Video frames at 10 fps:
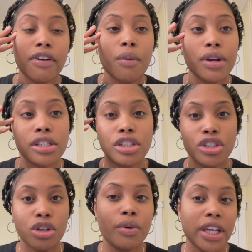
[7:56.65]
I wasn't
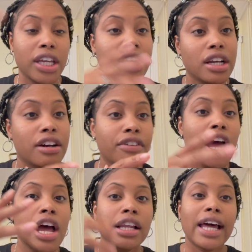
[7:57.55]
doing
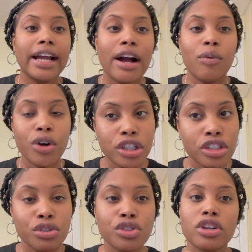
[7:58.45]
enough like I want
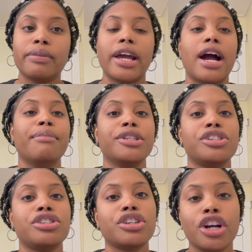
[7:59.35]
to. So I'm like, I'm gonna
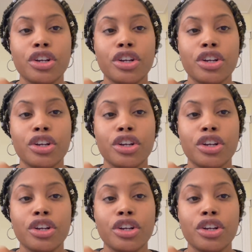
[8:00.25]
just start